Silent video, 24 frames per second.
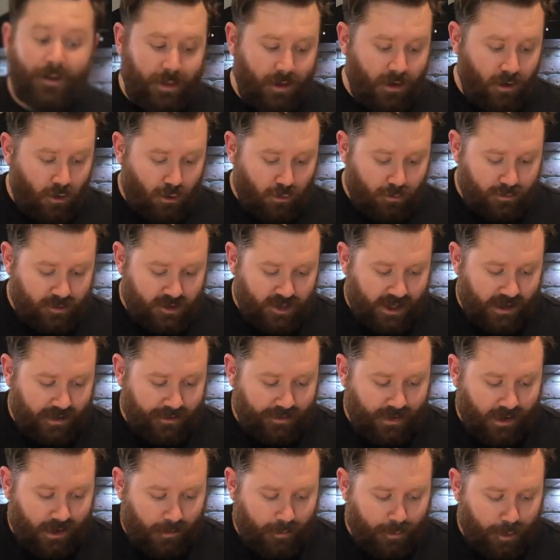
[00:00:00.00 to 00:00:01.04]
they're all jammed
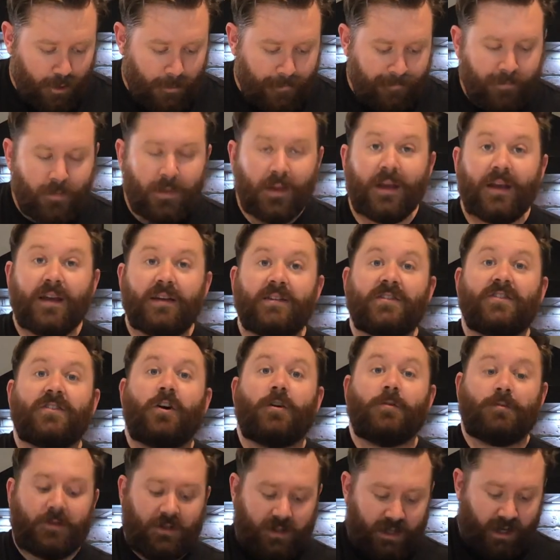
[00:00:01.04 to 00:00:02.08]
up, it's
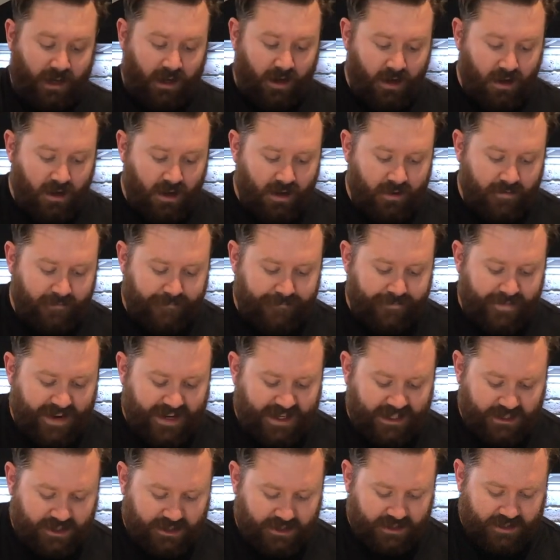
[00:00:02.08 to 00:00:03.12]
time to
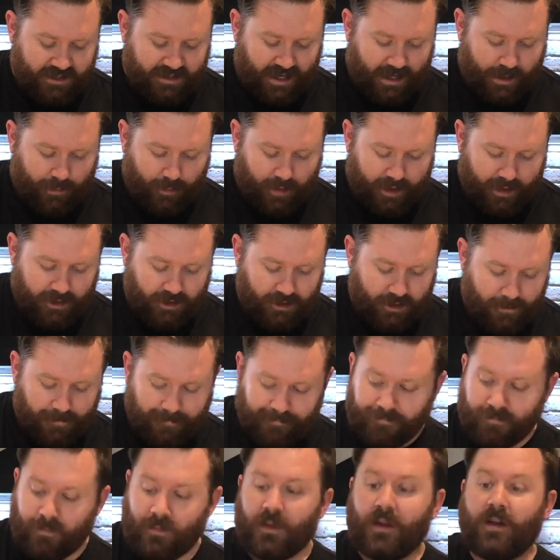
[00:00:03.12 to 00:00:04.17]
finish the sandwich.
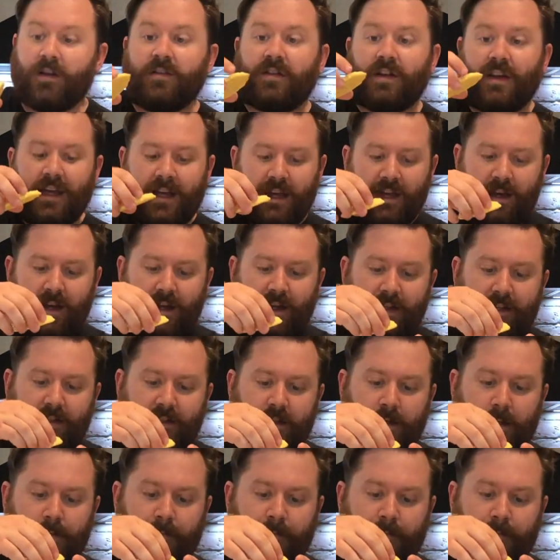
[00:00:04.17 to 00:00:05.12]
So get your lids,